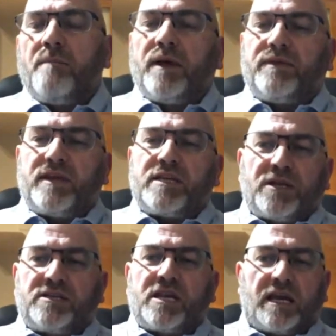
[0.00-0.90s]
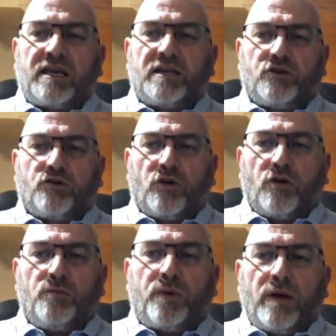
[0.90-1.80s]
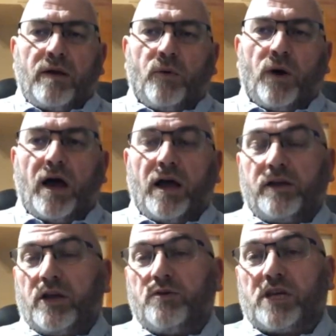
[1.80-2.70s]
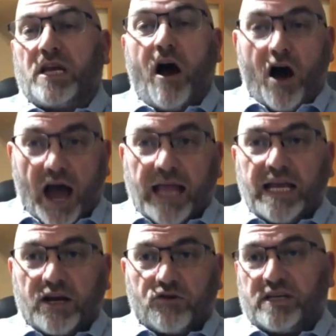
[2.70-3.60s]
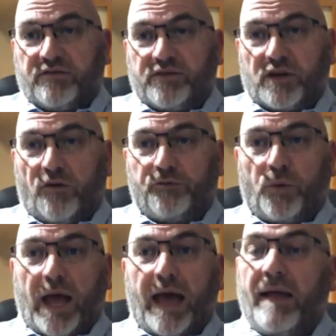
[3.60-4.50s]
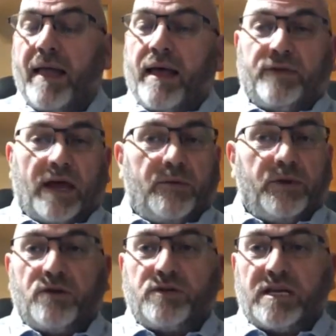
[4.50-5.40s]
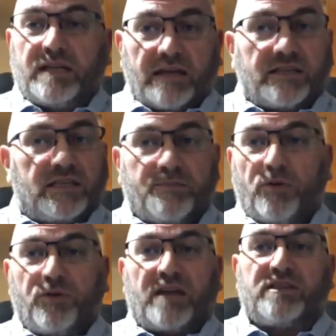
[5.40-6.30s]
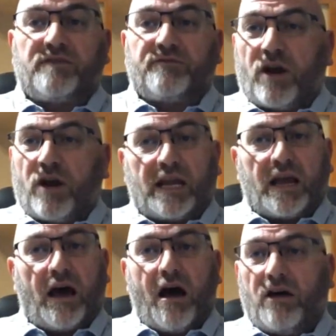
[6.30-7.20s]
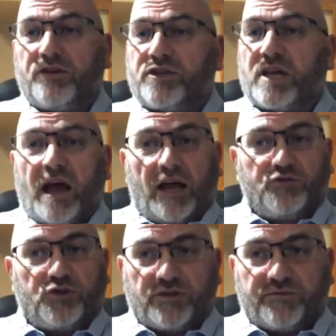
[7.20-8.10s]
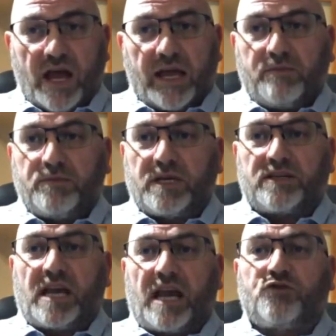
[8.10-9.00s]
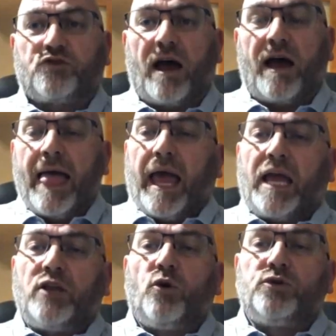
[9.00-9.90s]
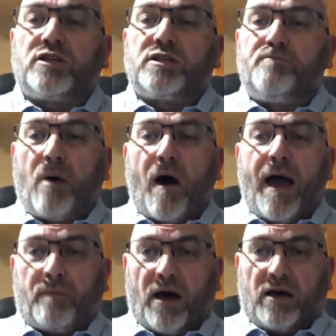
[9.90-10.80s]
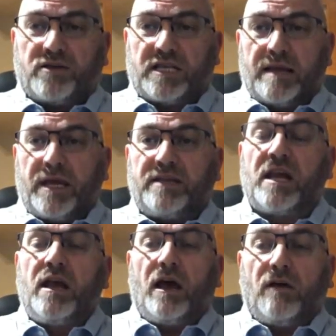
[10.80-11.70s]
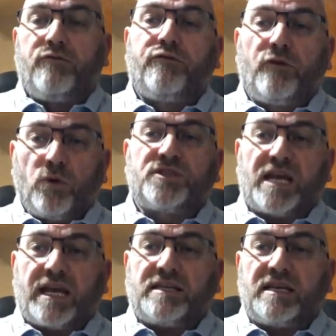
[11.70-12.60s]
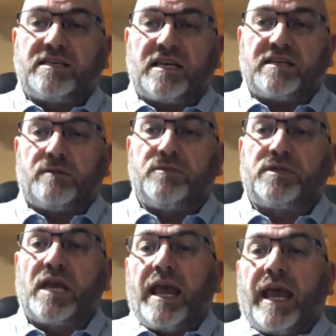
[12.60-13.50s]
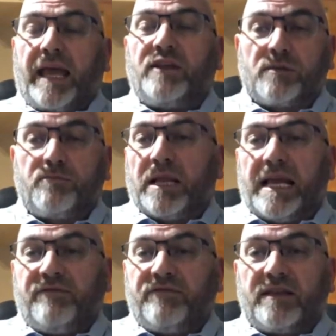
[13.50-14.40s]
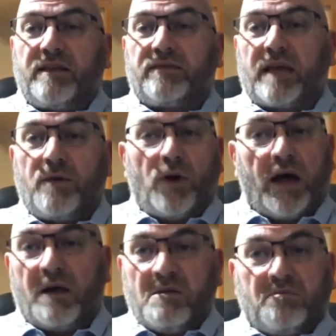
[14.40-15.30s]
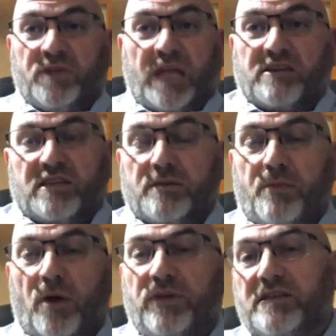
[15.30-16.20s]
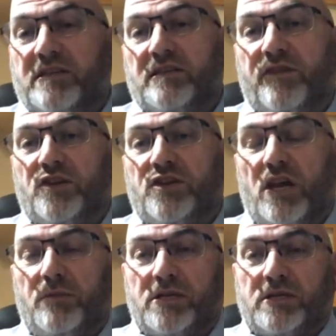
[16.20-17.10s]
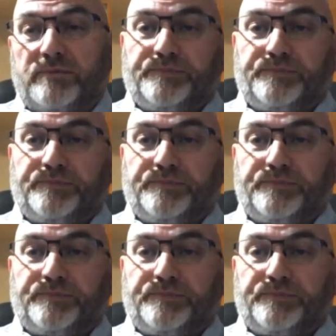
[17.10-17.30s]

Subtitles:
But this particular group were using highly aggressive software. They were using dozens upon dozens of credit cards, hundreds of names, etc., in order to bypass limits and fool ticketing systems into believing that they were dozens upon dozens of consumers.